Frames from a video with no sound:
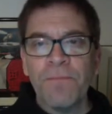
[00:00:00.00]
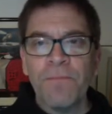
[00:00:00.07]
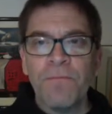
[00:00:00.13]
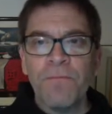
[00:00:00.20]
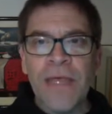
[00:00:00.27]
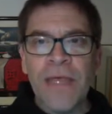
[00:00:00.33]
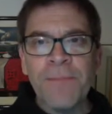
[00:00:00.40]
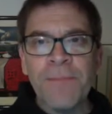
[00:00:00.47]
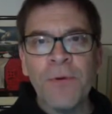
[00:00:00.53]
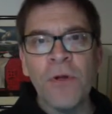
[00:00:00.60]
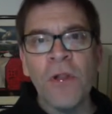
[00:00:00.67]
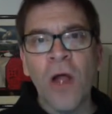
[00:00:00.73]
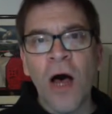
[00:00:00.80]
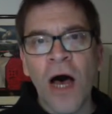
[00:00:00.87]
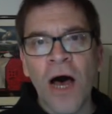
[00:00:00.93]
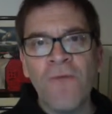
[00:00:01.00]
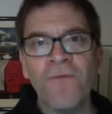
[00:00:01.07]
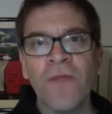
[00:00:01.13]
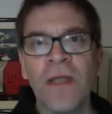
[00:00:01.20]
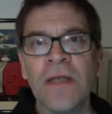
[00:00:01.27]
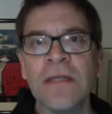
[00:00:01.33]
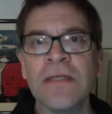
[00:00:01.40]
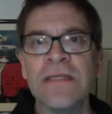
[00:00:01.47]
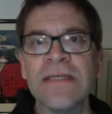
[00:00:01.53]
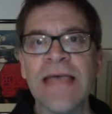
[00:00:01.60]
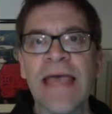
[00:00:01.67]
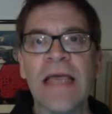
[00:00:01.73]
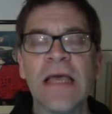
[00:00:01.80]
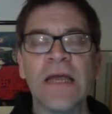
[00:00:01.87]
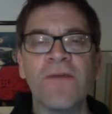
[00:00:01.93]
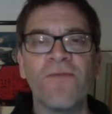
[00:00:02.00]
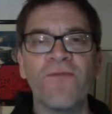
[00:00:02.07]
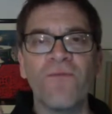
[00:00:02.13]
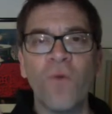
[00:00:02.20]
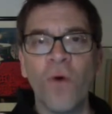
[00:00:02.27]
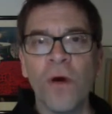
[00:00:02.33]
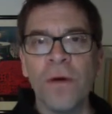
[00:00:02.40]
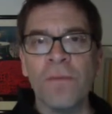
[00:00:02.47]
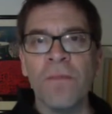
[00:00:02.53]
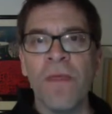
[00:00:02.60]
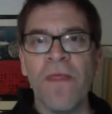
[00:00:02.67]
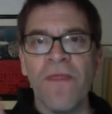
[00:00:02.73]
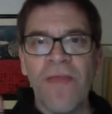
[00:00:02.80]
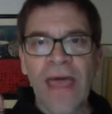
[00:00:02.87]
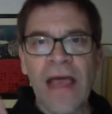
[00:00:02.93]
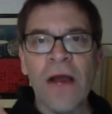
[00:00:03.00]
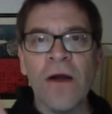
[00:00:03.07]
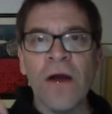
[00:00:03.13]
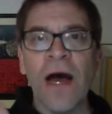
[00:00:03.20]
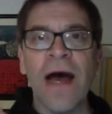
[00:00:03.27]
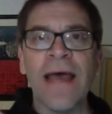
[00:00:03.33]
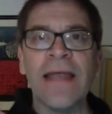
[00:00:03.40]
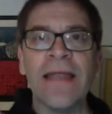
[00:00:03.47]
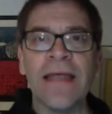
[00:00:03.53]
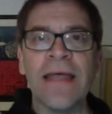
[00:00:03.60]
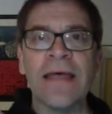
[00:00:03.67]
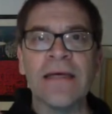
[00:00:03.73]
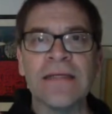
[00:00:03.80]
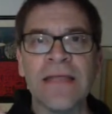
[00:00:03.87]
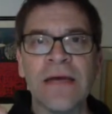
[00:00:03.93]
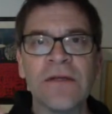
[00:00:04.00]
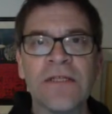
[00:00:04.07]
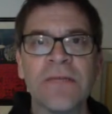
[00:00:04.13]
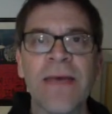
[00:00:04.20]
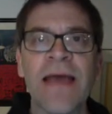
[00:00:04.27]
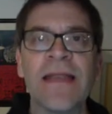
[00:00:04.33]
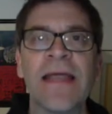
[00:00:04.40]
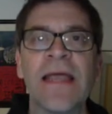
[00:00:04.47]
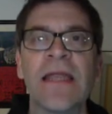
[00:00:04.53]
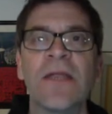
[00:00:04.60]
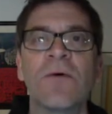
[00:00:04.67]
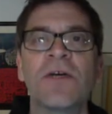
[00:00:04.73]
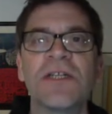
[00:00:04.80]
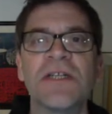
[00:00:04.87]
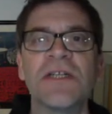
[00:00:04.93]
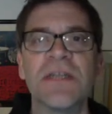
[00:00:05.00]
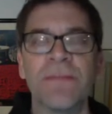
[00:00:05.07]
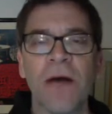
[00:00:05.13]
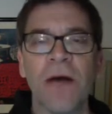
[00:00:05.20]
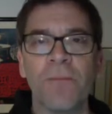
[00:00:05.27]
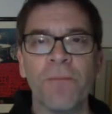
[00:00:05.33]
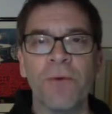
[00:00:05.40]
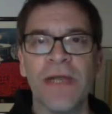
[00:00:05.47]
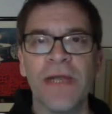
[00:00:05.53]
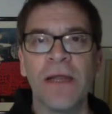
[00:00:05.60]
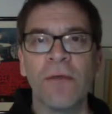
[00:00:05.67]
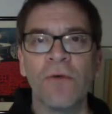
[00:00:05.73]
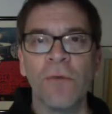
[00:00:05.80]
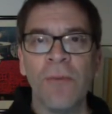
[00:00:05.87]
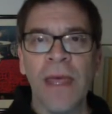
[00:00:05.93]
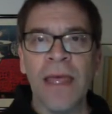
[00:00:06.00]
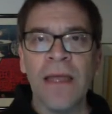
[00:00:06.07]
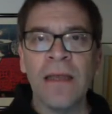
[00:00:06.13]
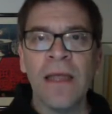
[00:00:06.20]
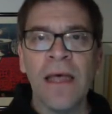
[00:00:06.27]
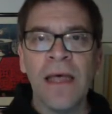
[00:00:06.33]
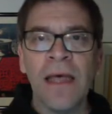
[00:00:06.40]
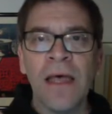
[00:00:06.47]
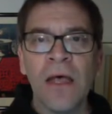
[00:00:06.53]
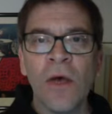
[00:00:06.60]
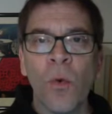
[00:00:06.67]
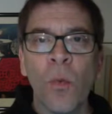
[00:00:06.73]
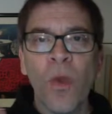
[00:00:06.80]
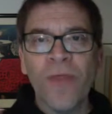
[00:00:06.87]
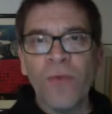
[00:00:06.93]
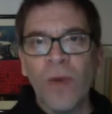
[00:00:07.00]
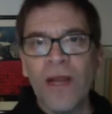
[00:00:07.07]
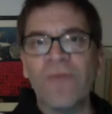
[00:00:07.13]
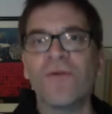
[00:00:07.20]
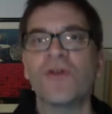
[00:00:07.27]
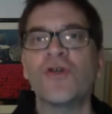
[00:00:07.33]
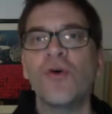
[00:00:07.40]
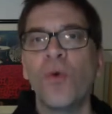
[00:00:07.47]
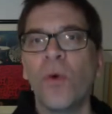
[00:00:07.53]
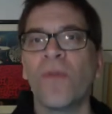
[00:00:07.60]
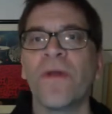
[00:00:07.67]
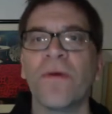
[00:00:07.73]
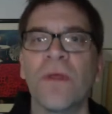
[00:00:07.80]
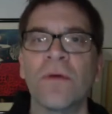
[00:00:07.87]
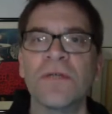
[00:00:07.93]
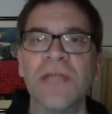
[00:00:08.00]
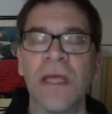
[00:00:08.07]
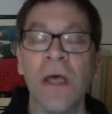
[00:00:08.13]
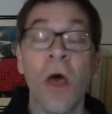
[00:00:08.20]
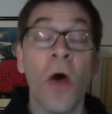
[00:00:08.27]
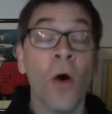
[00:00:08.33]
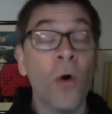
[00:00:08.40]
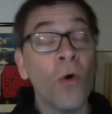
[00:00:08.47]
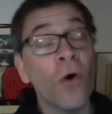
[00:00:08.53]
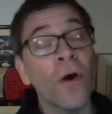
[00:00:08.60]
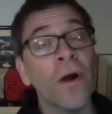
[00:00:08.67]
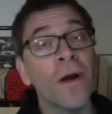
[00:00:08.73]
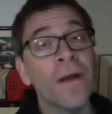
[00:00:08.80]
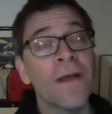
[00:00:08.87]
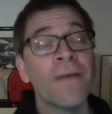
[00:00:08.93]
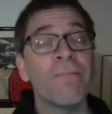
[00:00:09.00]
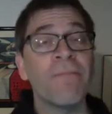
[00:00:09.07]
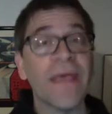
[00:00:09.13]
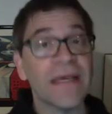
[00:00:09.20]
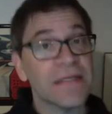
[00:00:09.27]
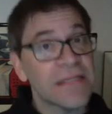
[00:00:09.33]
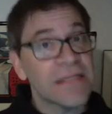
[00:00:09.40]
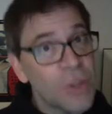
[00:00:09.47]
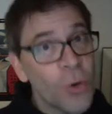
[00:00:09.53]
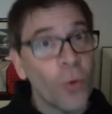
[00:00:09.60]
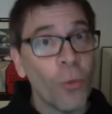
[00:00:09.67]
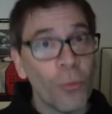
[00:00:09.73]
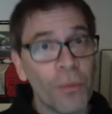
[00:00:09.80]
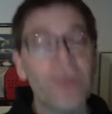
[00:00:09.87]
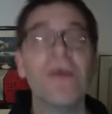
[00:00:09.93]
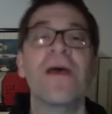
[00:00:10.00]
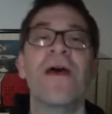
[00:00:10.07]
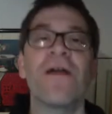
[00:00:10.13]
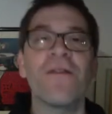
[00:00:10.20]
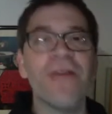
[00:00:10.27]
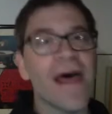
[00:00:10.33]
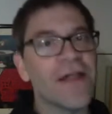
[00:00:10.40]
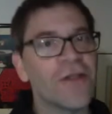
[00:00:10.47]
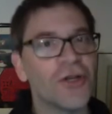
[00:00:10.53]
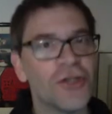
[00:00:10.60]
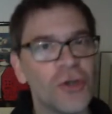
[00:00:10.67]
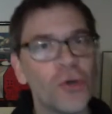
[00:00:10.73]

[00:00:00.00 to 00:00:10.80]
people often, say, conform their ideas, their semantic intuitions about a particular domain with whatever tool they're using, or they assume that the